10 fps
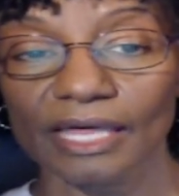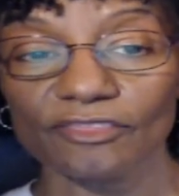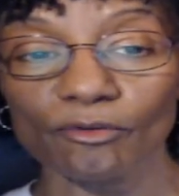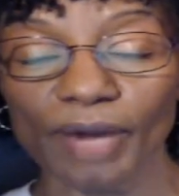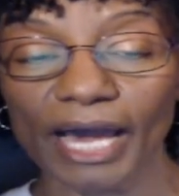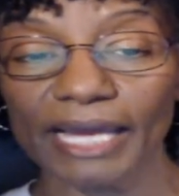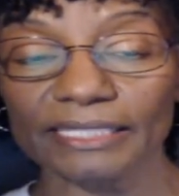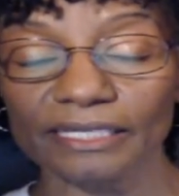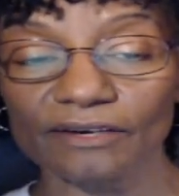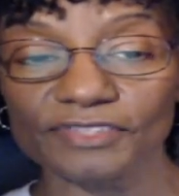The
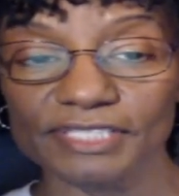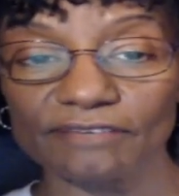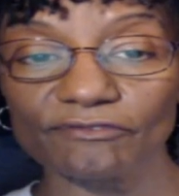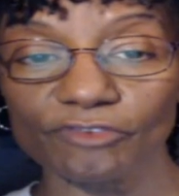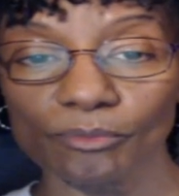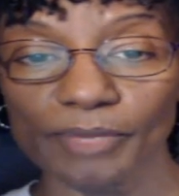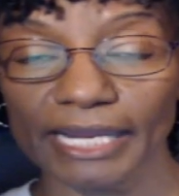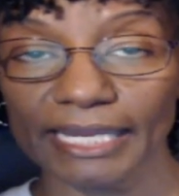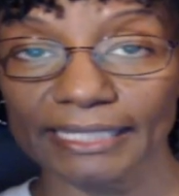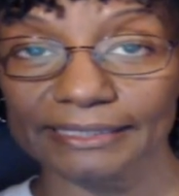mind of sinful
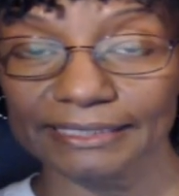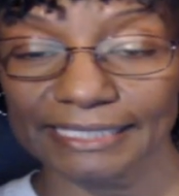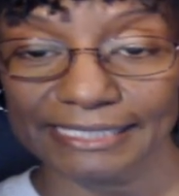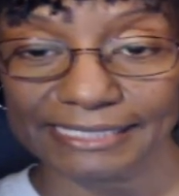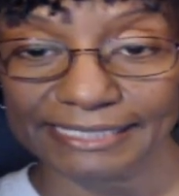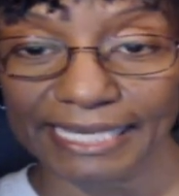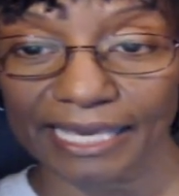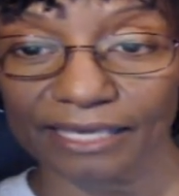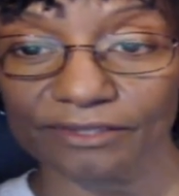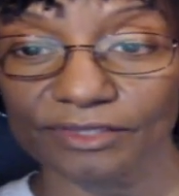man is
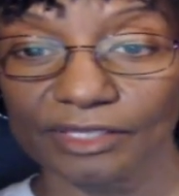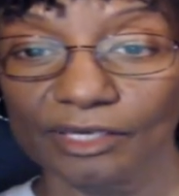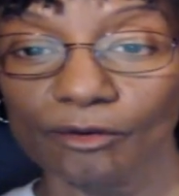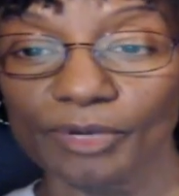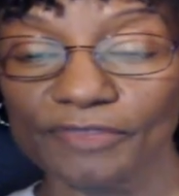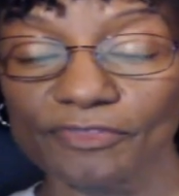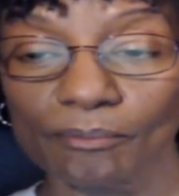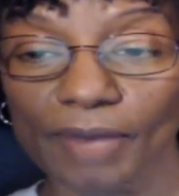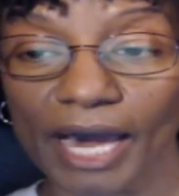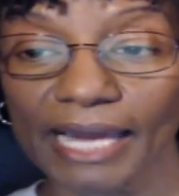death, but the
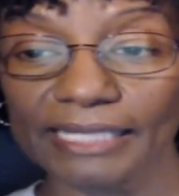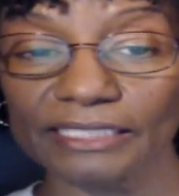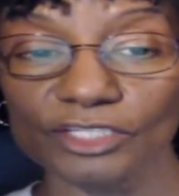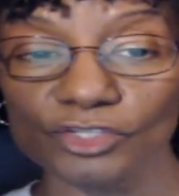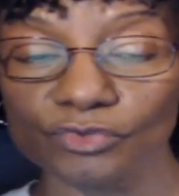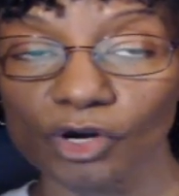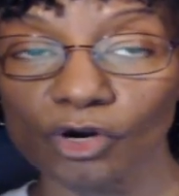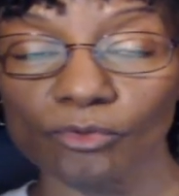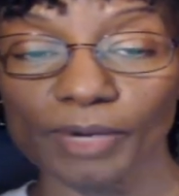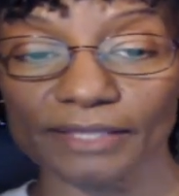mind
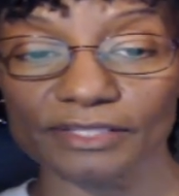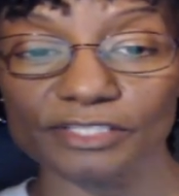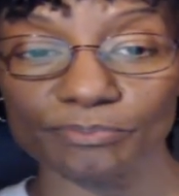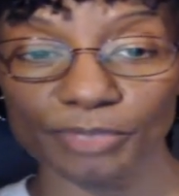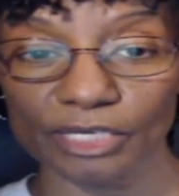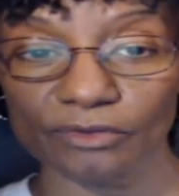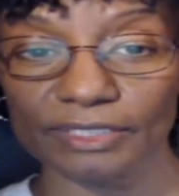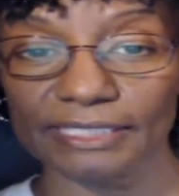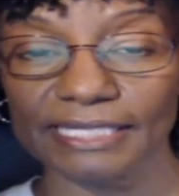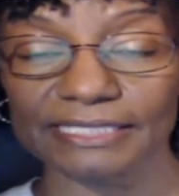controlled by the
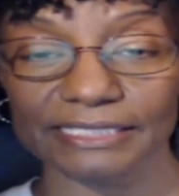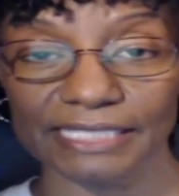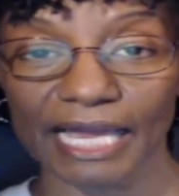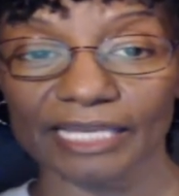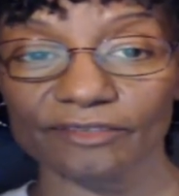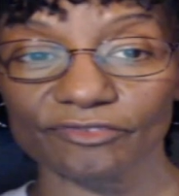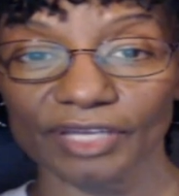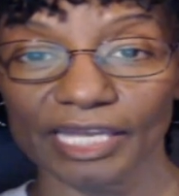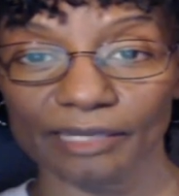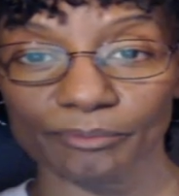Spirit is life
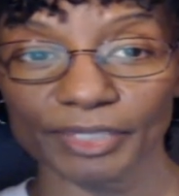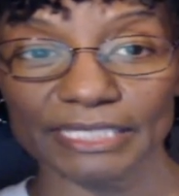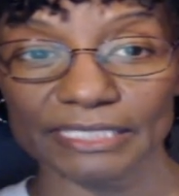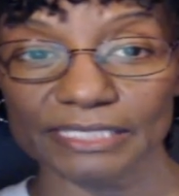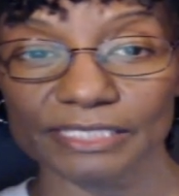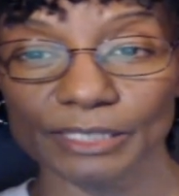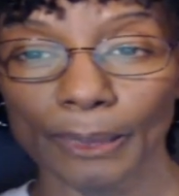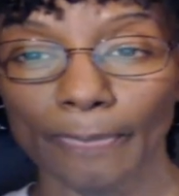and peace.